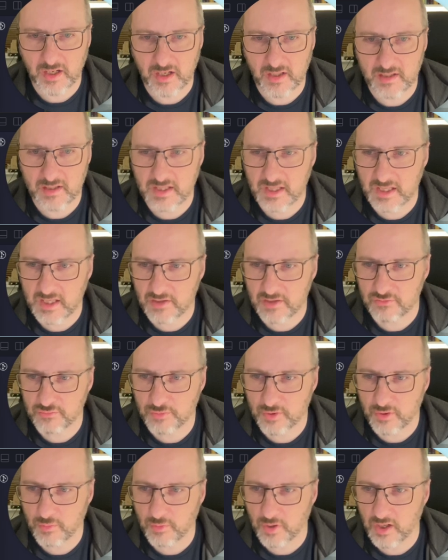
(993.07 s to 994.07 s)
key is
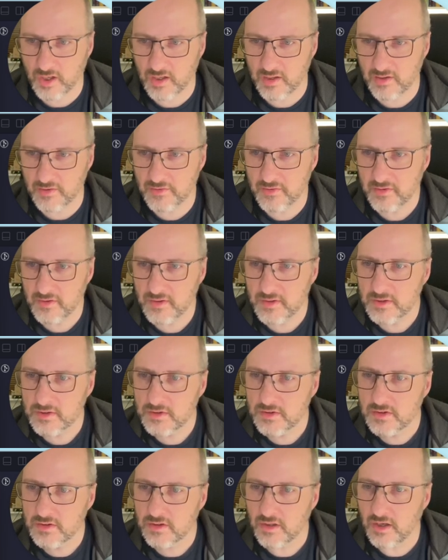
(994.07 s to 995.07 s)
required.
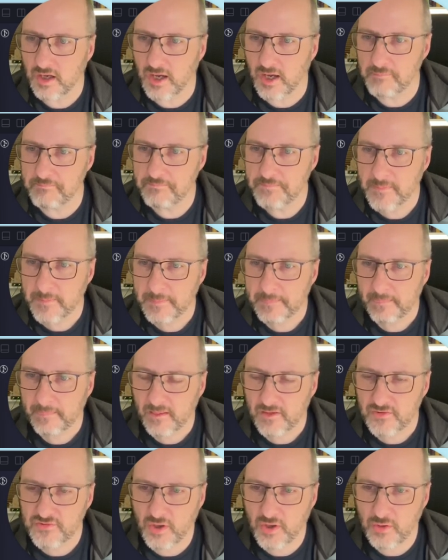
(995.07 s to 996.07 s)

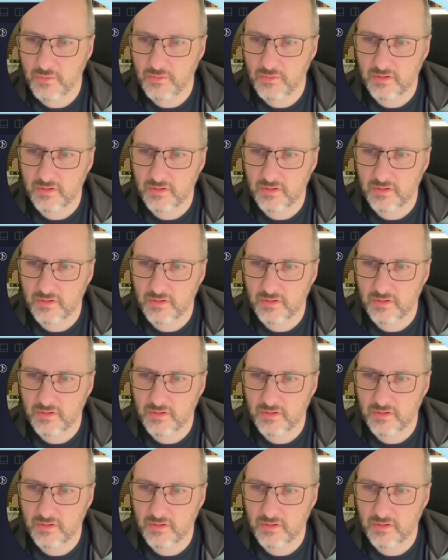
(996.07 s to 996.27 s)
So